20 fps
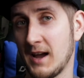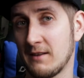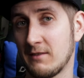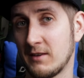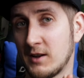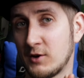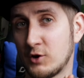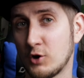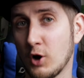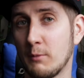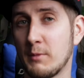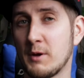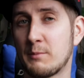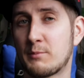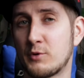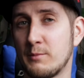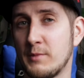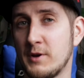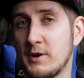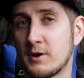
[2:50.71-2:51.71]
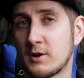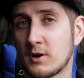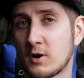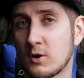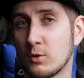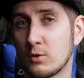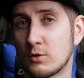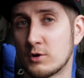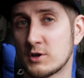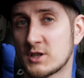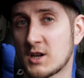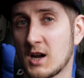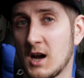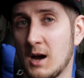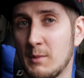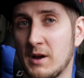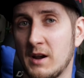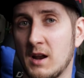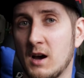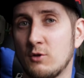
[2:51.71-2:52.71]
have an Adobe Premiere course
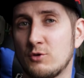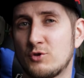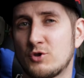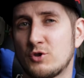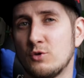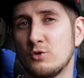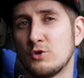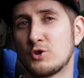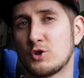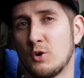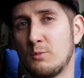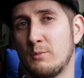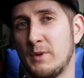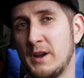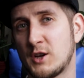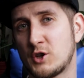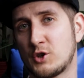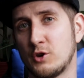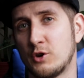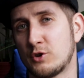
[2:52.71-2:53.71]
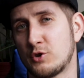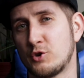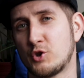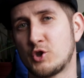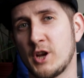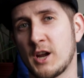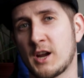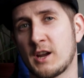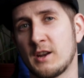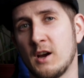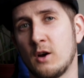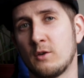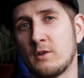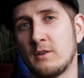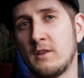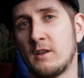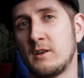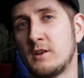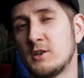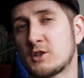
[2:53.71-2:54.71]
coming out soon, so make sure to check it
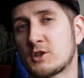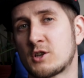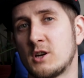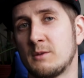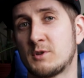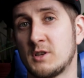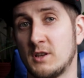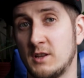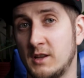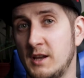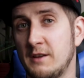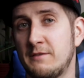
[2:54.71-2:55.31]
out in the description.